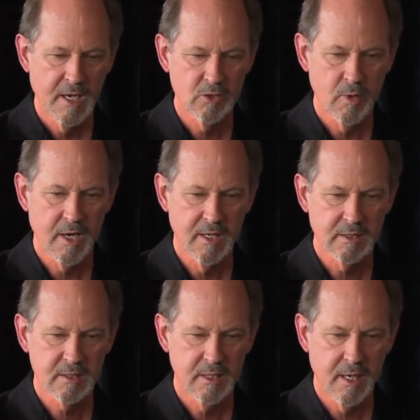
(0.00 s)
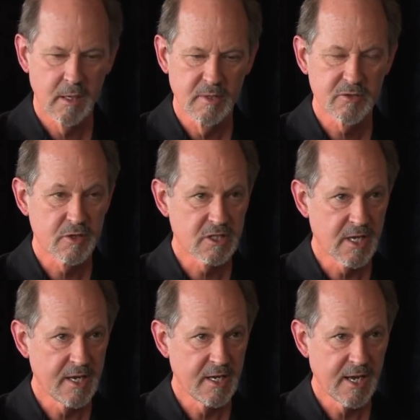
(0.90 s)
as well as elements for
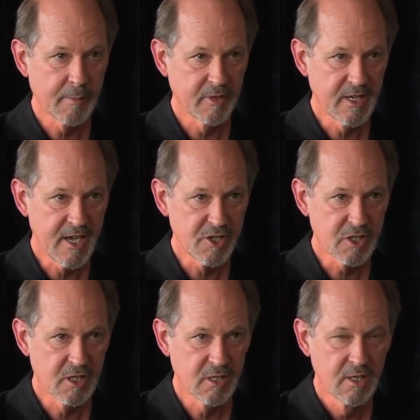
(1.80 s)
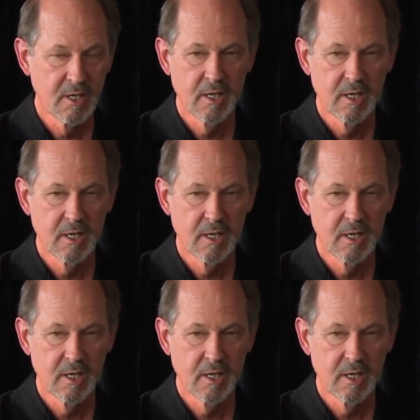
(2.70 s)
study and application,